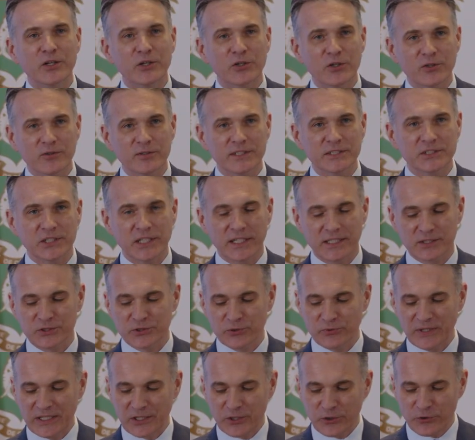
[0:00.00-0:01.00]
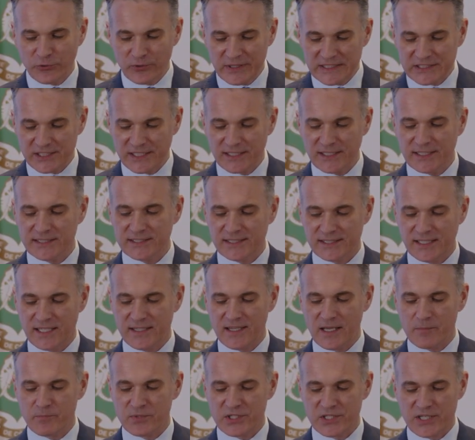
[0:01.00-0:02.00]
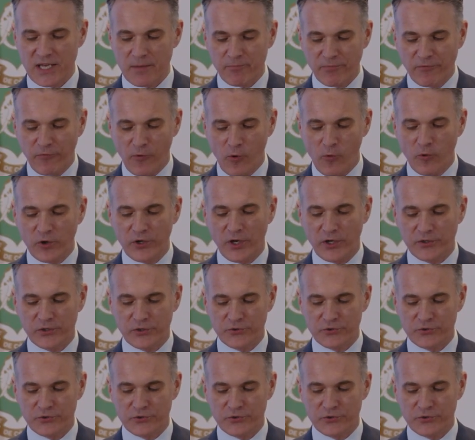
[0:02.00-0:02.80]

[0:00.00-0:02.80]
encouraging to increasingly see them step forward on